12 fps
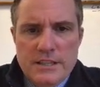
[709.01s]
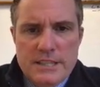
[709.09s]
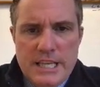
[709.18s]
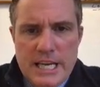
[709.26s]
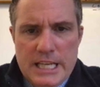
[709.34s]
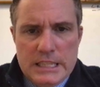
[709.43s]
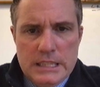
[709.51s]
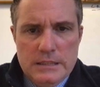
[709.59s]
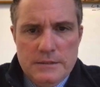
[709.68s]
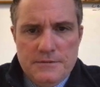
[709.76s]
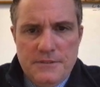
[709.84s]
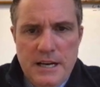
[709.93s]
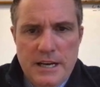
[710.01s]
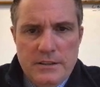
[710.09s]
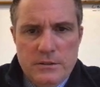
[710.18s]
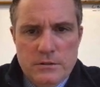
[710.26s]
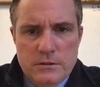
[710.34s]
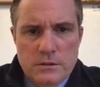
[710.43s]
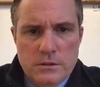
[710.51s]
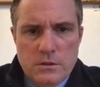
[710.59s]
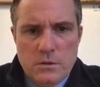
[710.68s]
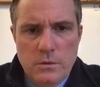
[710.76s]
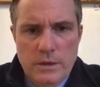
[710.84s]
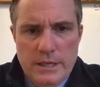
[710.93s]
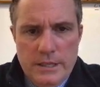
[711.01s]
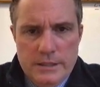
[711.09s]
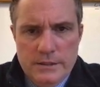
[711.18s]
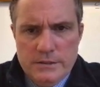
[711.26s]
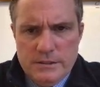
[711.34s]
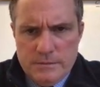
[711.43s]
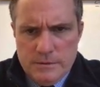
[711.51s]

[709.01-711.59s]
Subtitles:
take the final quiz,